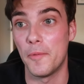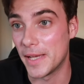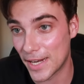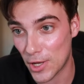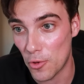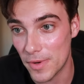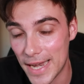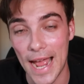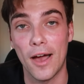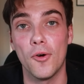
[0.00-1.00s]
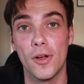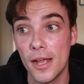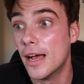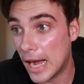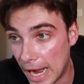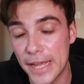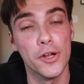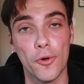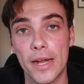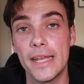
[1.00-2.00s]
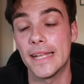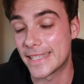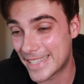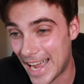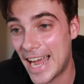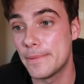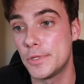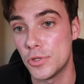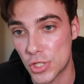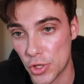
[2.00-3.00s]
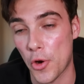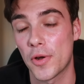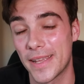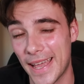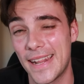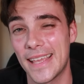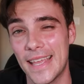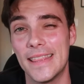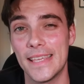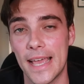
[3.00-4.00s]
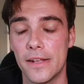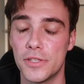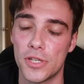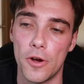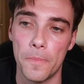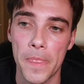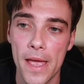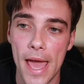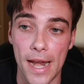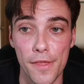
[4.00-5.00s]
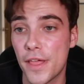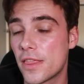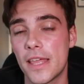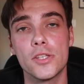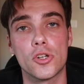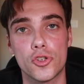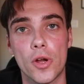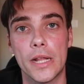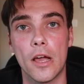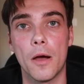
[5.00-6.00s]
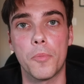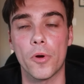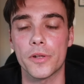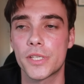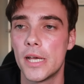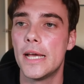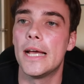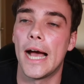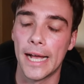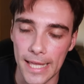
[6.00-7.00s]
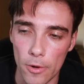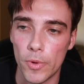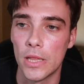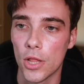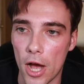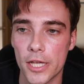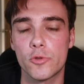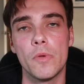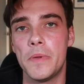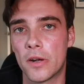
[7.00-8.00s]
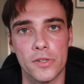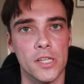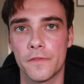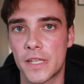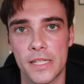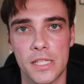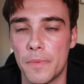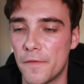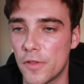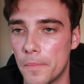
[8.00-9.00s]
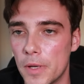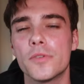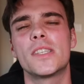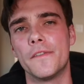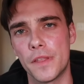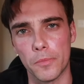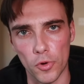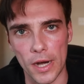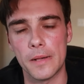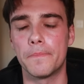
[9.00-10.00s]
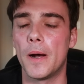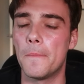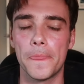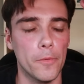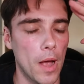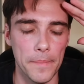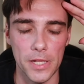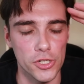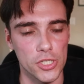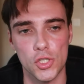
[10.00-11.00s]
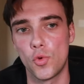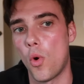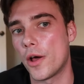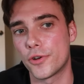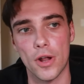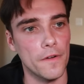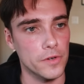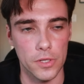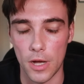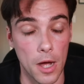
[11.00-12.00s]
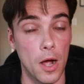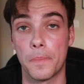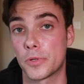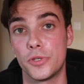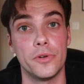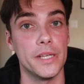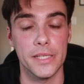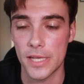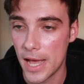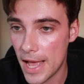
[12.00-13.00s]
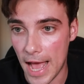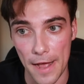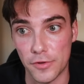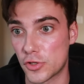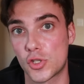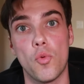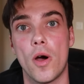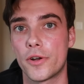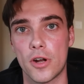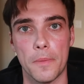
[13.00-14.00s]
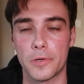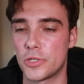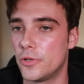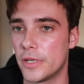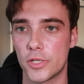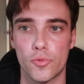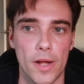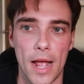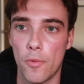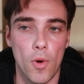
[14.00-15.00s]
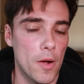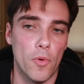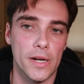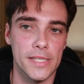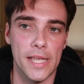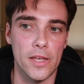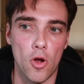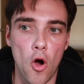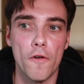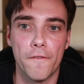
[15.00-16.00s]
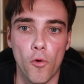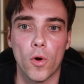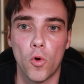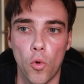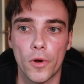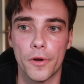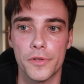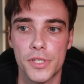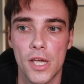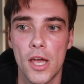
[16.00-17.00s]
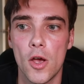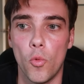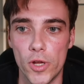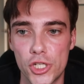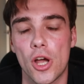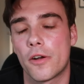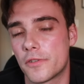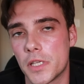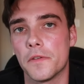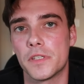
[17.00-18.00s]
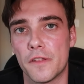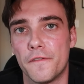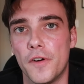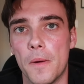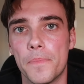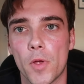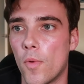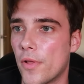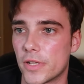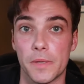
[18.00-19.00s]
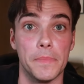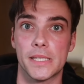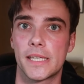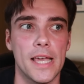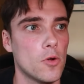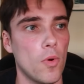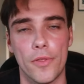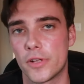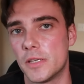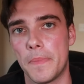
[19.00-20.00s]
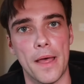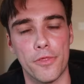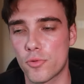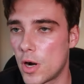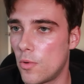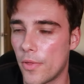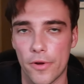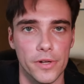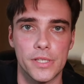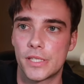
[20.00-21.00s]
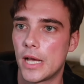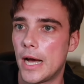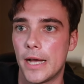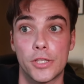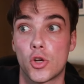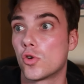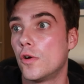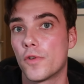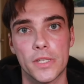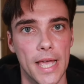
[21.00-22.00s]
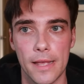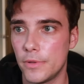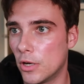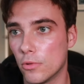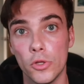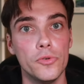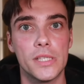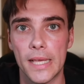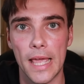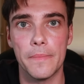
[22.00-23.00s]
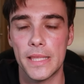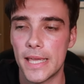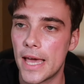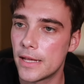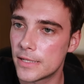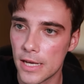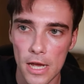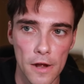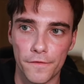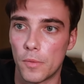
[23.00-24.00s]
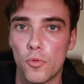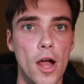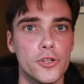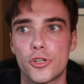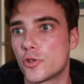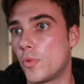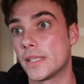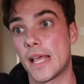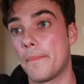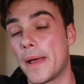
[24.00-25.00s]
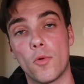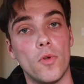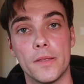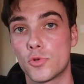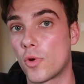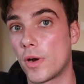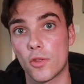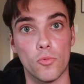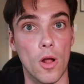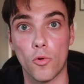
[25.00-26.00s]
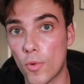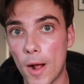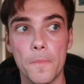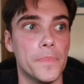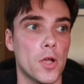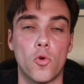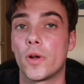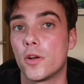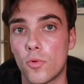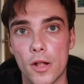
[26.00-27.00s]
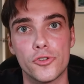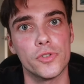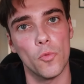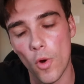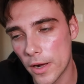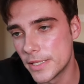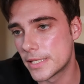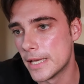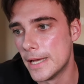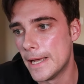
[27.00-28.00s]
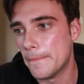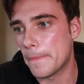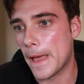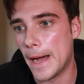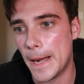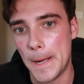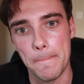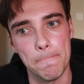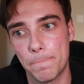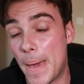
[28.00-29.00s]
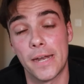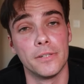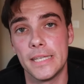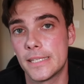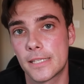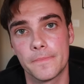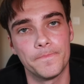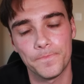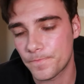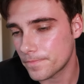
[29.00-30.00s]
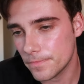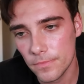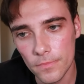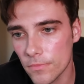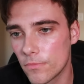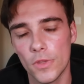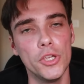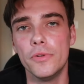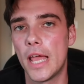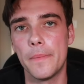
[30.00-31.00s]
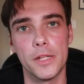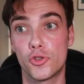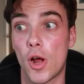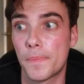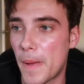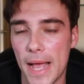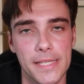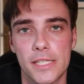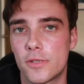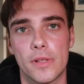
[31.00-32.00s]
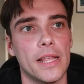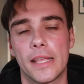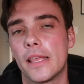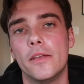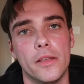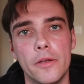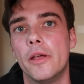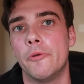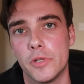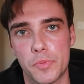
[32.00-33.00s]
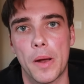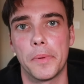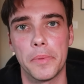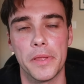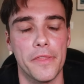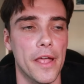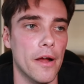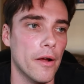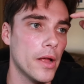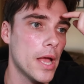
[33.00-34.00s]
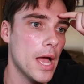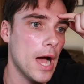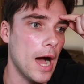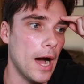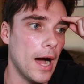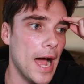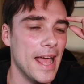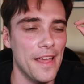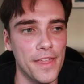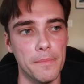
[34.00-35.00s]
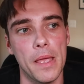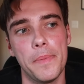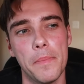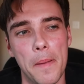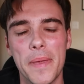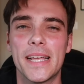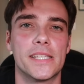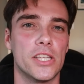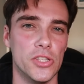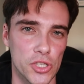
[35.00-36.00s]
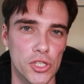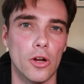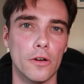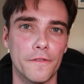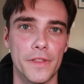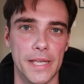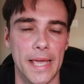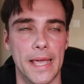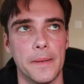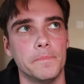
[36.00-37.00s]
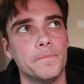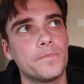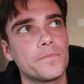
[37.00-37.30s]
and we got to go now. I agree. It's time to start getting in the end zone. And I think things are trending upwards. Again, we lost. We beat ourselves against the Buffalo Bills. Give them credit, but I mean, just squandered opportunities after squandered opportunities, right? I want to say in all 4 quarters, we shot ourselves in the foot, whether it's a missed kick, whether it's a bad throw, whether it's a turnover to lose the game in the end from Rodgers. Was that Mike Williams the wrong route? According to Rodgers, it was. Penalties. you name it, drop passes, like it was probably there. I think maybe my biggest concern for the game